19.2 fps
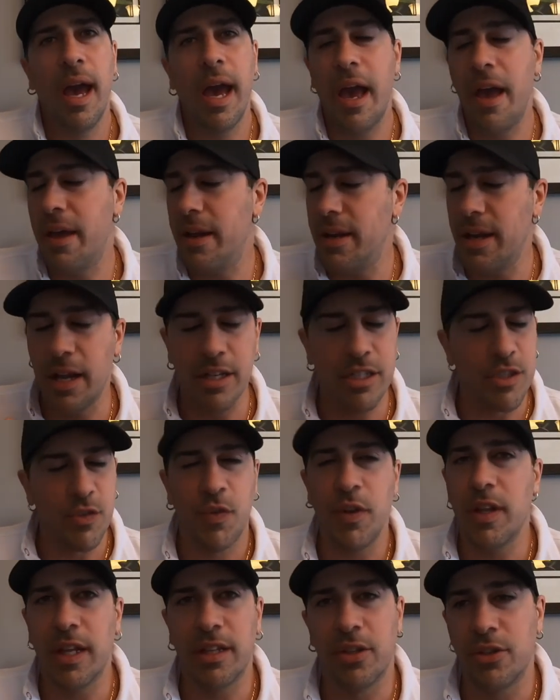And I just
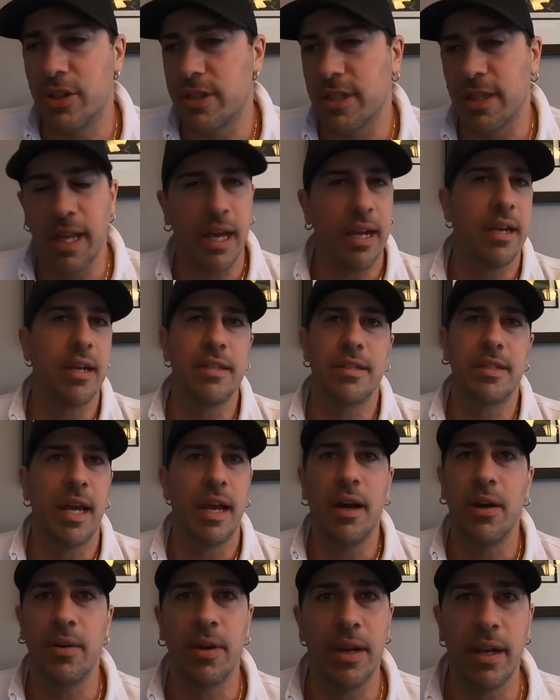feel like they're just letting us
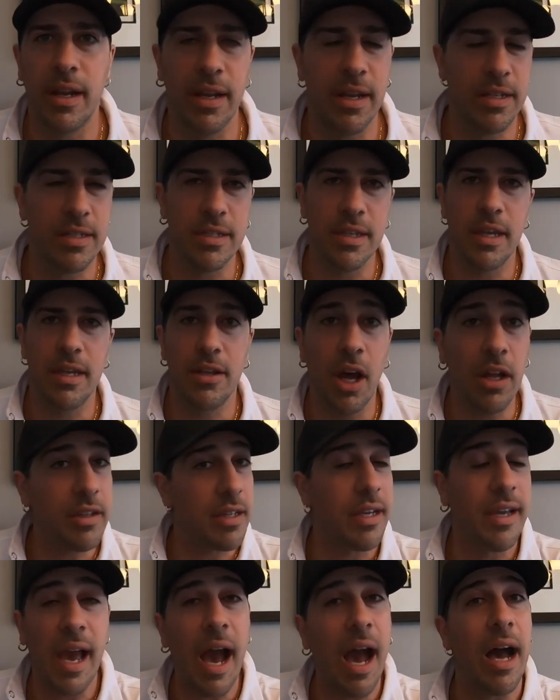down. And it's not
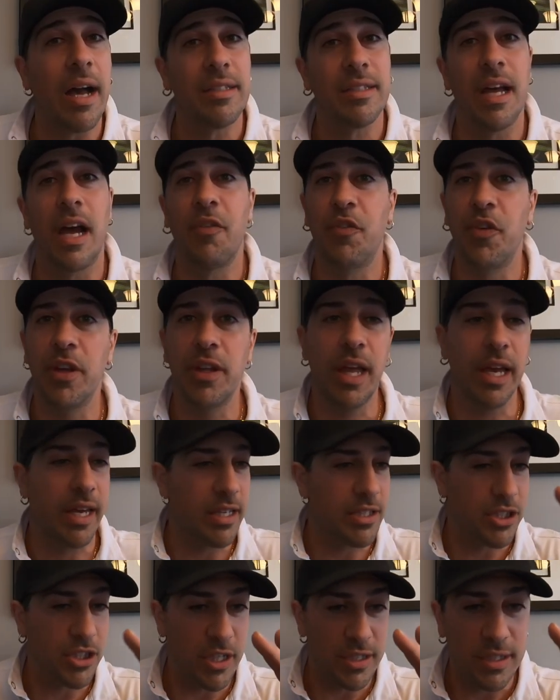the cast. I feel like
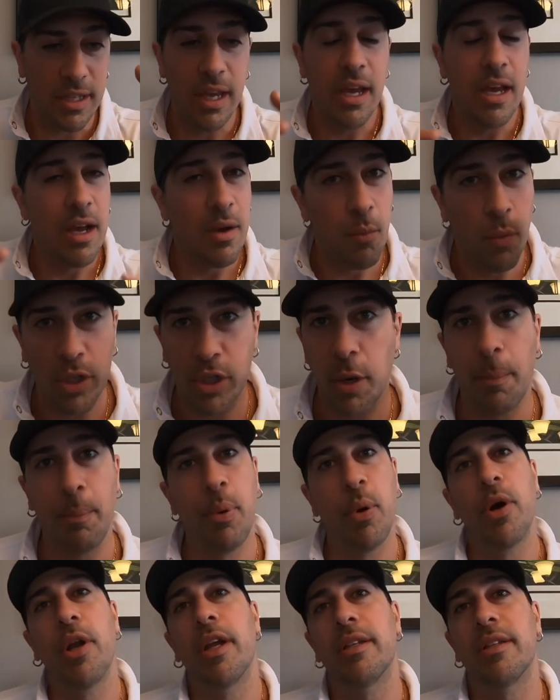it's just what they're
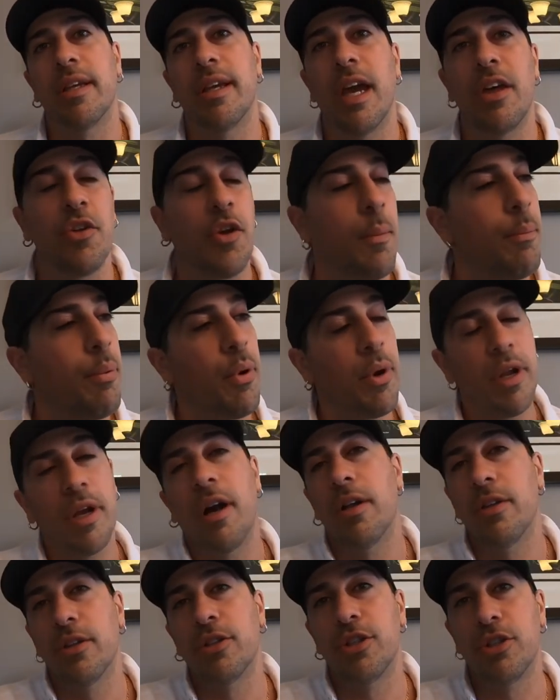putting together and
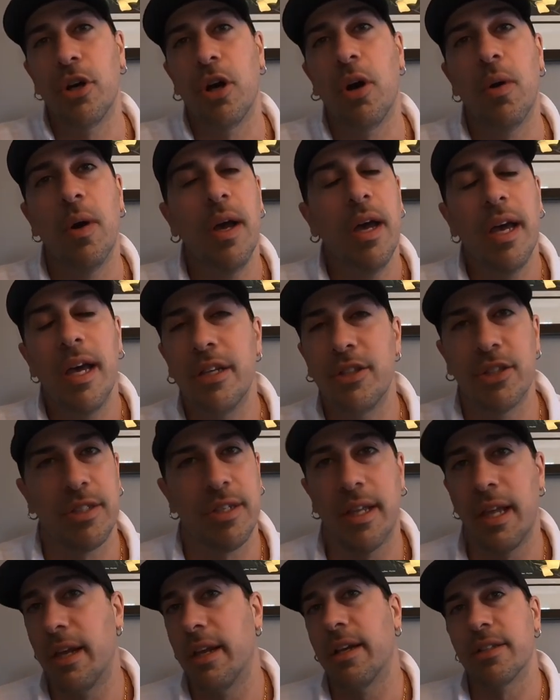putting on the show is
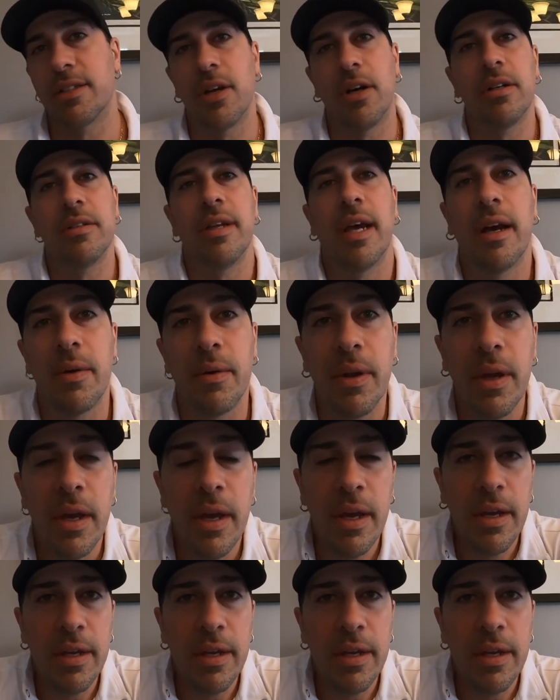just letting us all down.